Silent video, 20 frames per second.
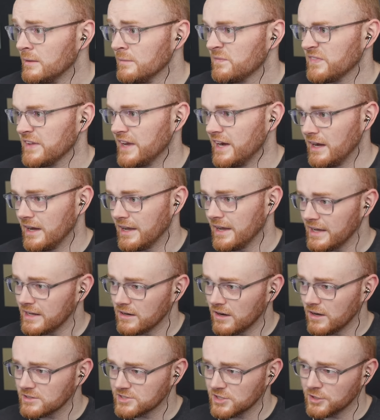Uh, and
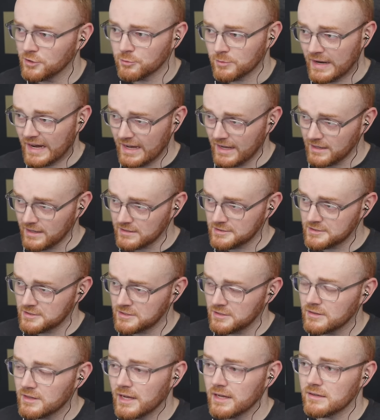also Regs,
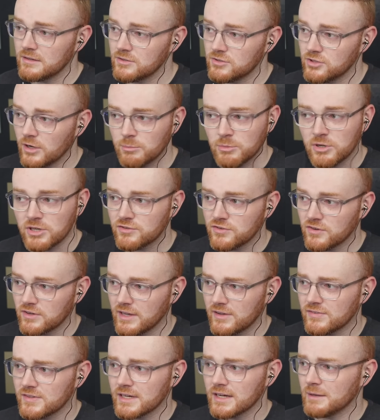thank you so much for
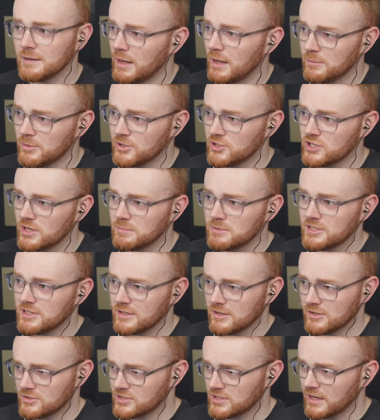gifting a membership to
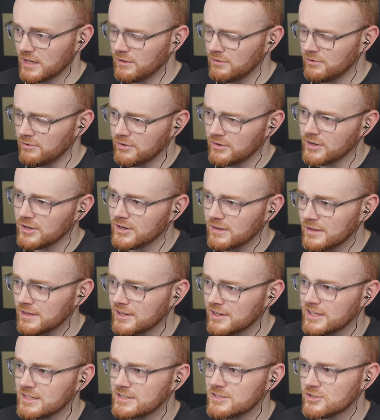yourself
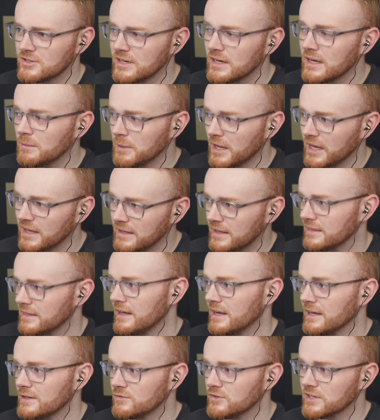earlier in stream, and then
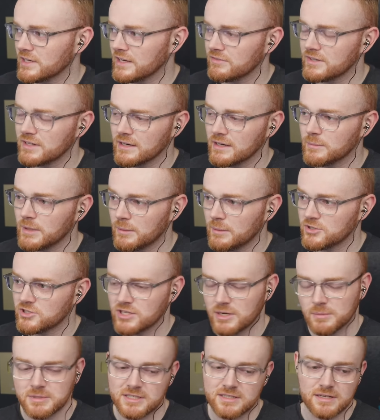thank you for gifting a
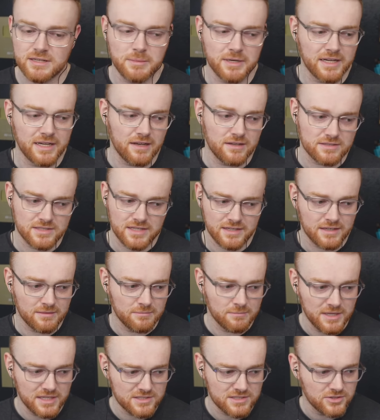membership to somebody else. I
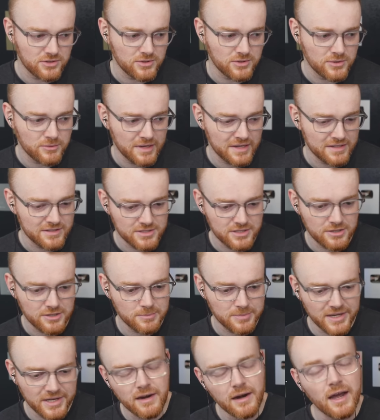missed who it went to,
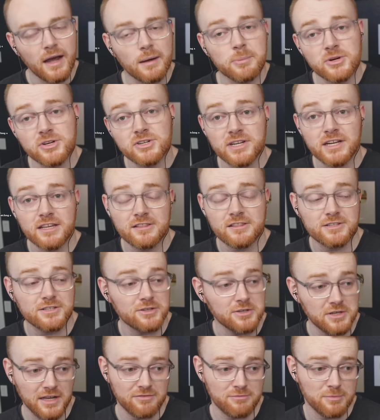but I appreciate the
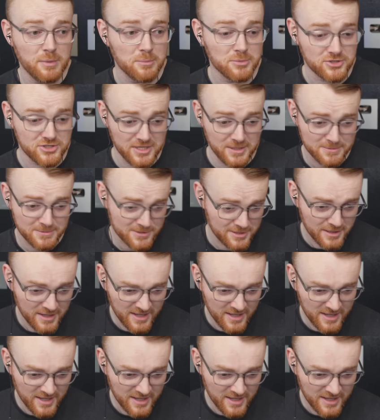two gift memberships.